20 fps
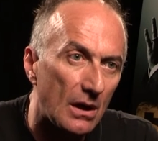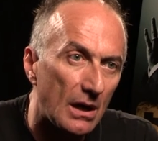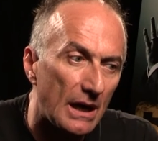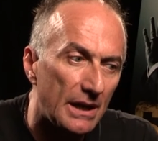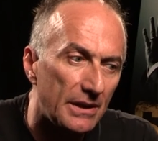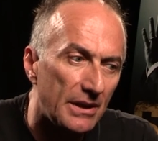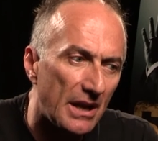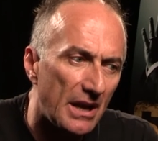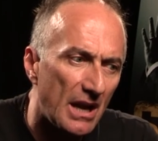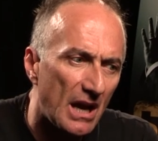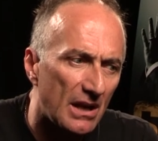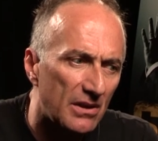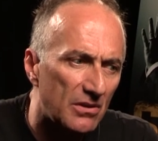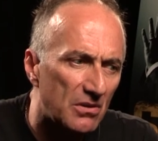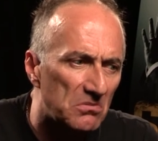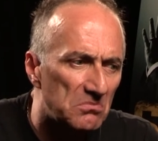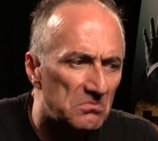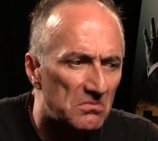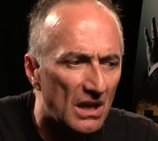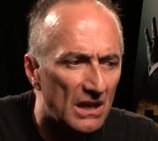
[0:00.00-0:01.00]
And then I
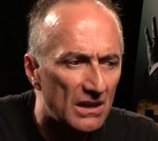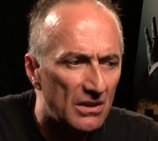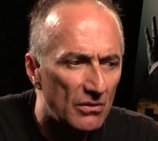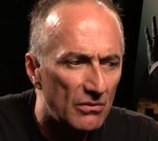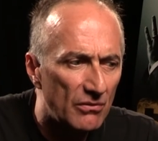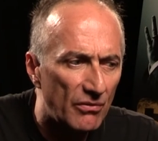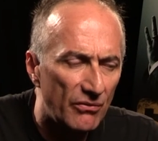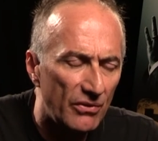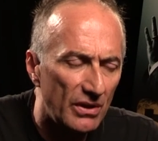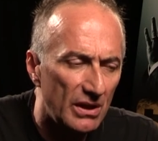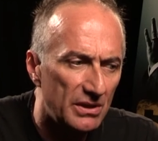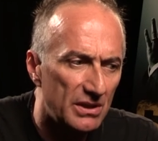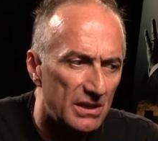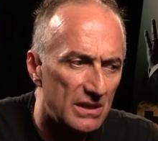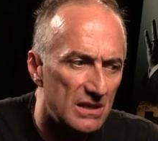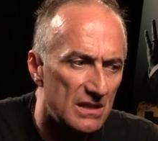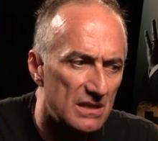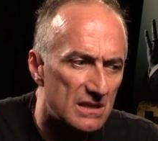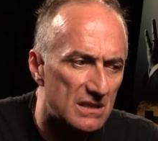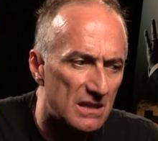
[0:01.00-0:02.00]
don't, I don't feel
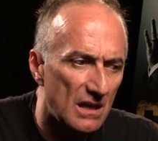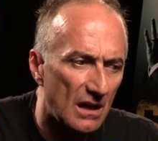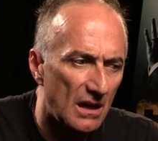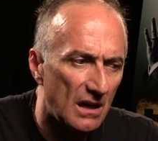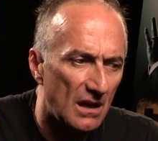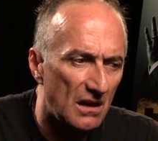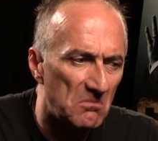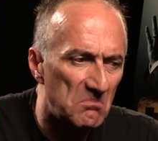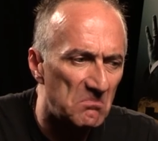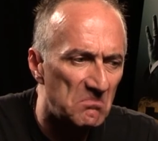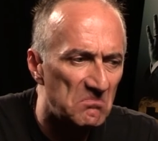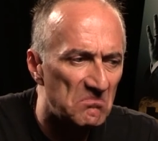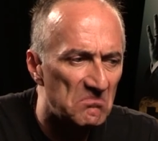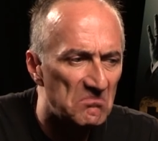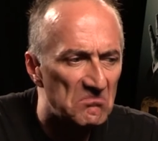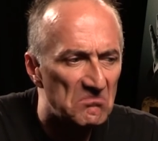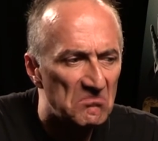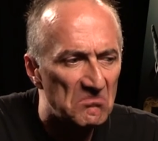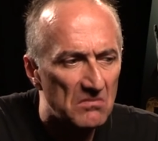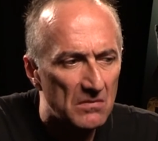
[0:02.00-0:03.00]
that it's. Um,
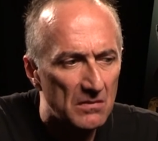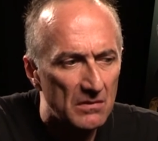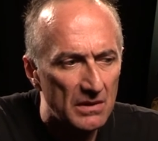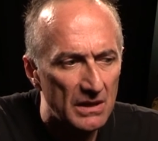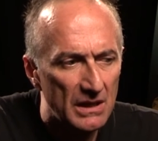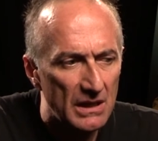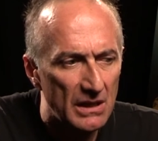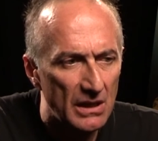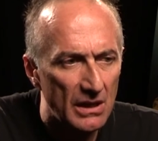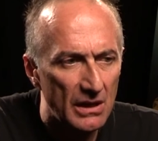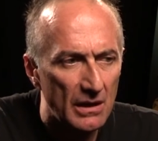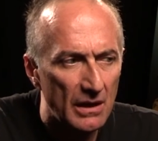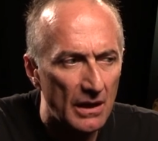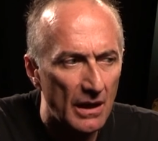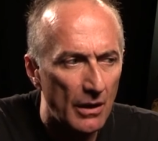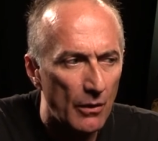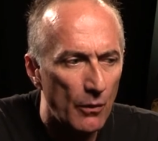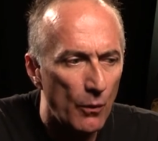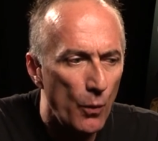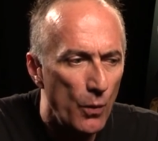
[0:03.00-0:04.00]
it,
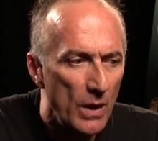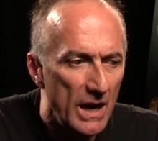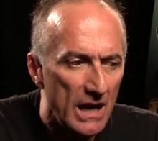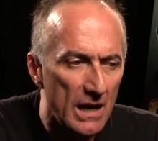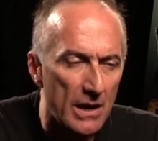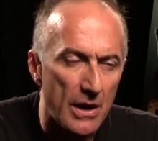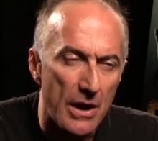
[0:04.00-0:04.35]
we